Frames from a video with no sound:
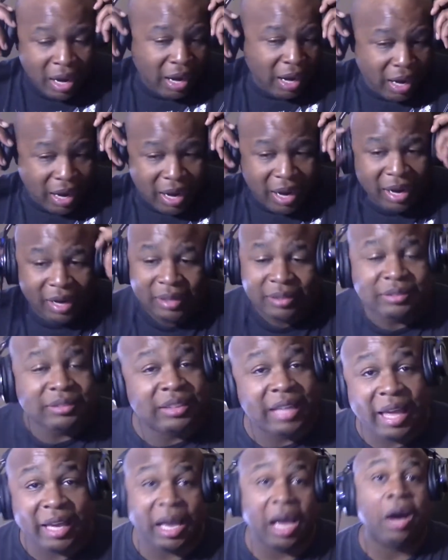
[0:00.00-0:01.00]
Uh,
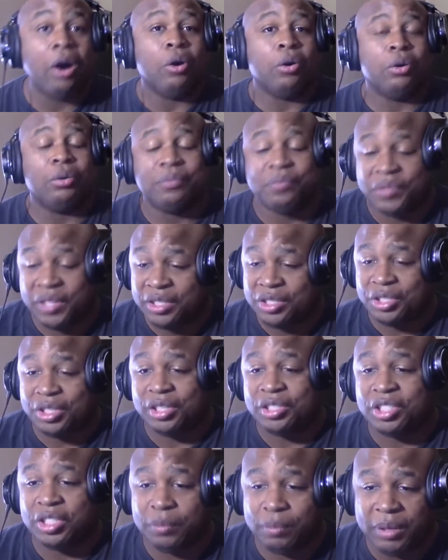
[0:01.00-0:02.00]
Lego. This
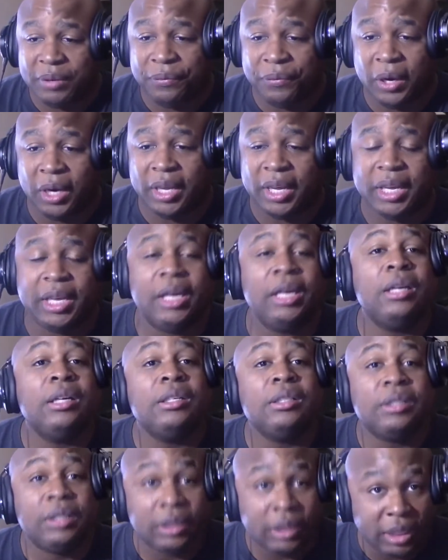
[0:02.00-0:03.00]
shit should be fucking
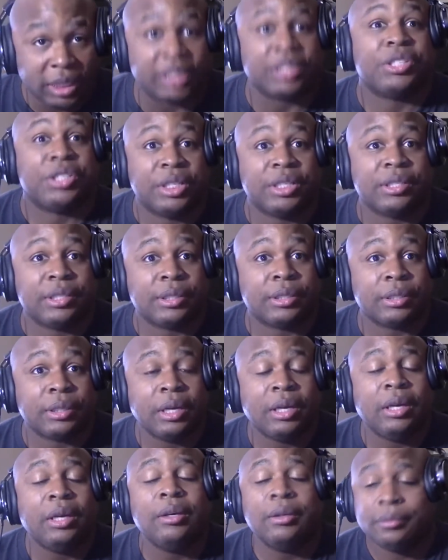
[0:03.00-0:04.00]

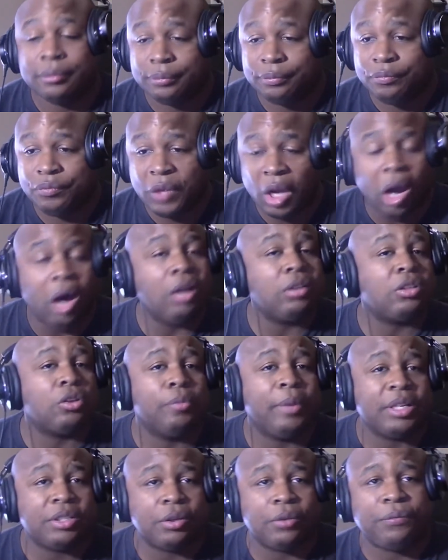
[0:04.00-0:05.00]
delicious. Also,
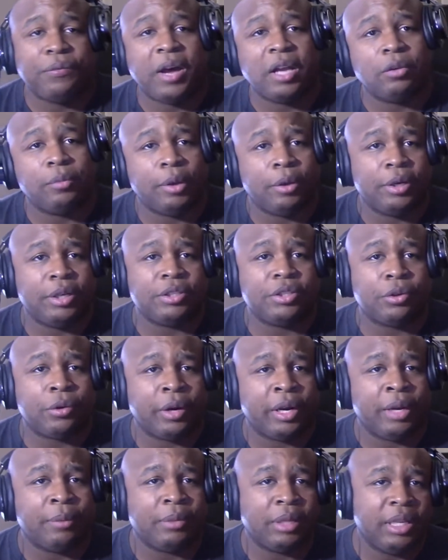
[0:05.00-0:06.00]
make sure to follow me on
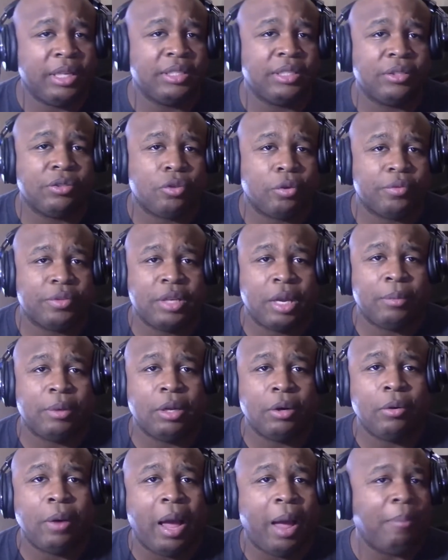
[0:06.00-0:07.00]
Instagram. Links in the description down
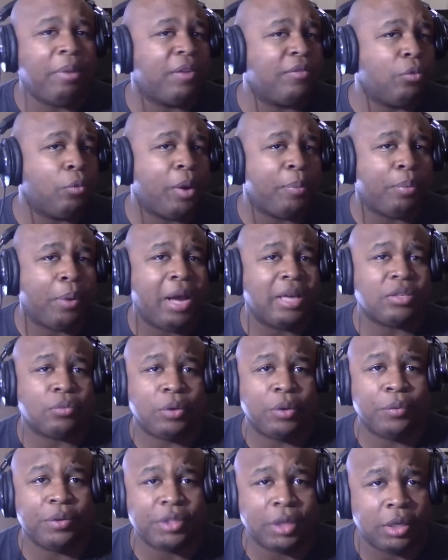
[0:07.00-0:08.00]
below. I'm giving away prizes
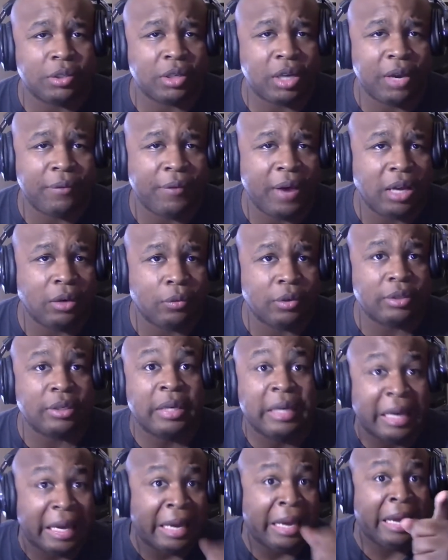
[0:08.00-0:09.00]
when I reach 100K followers.
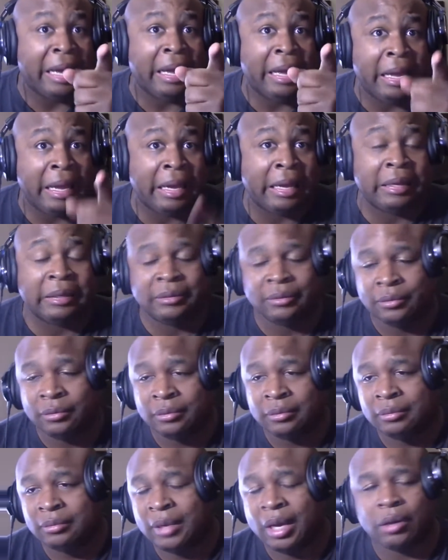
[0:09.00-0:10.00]
Ha.
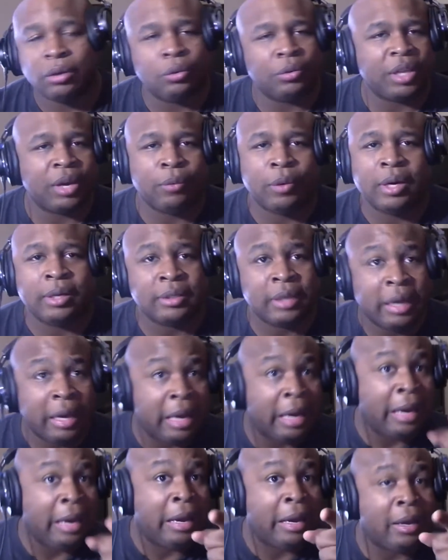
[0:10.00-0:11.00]
I don't know what that was.
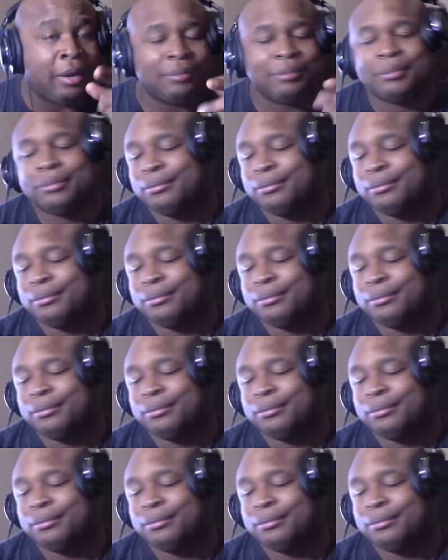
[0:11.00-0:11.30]
Ha ha ha.